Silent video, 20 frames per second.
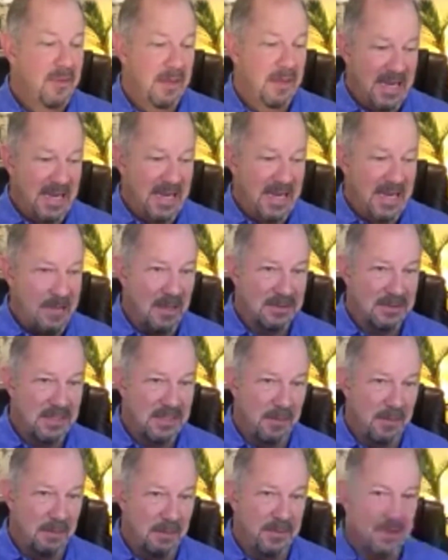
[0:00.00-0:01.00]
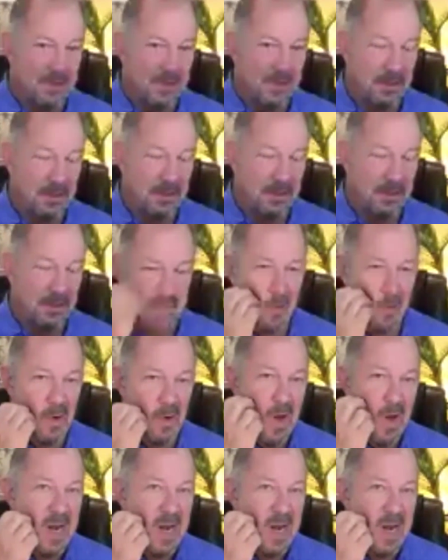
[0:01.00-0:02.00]
the email template that goes
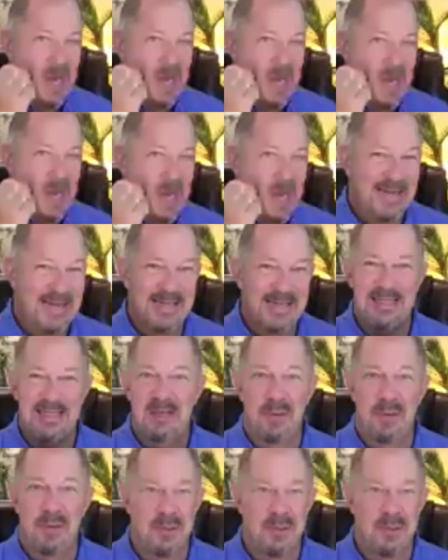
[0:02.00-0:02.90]
out is easy.